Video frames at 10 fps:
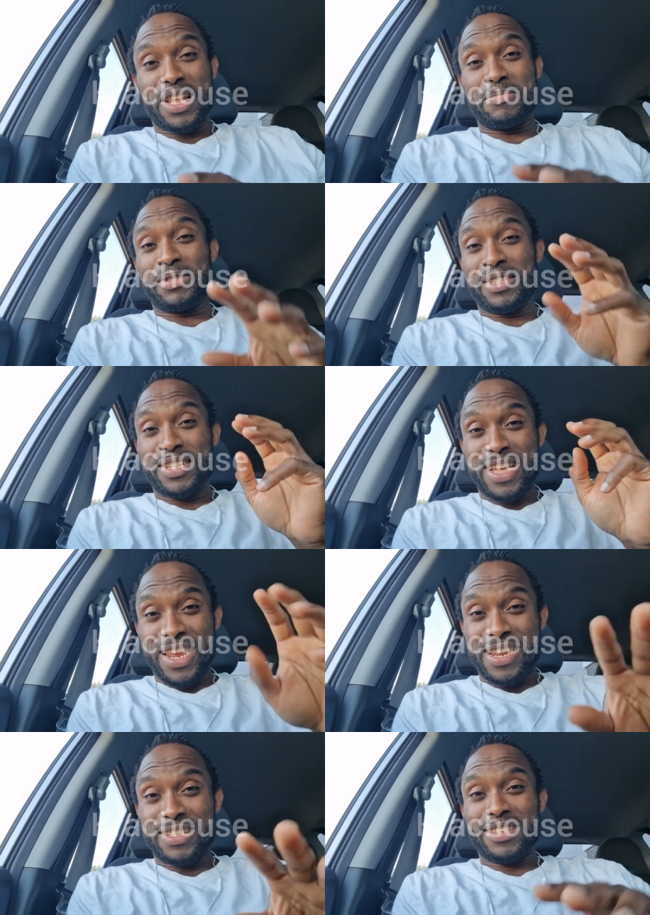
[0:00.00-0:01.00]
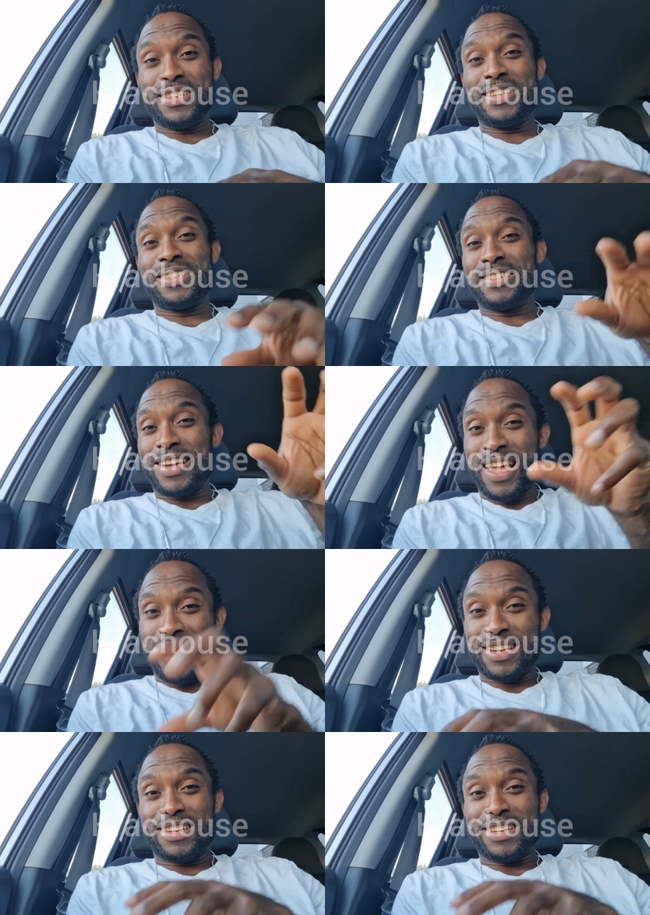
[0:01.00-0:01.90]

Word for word: I'm still editing it like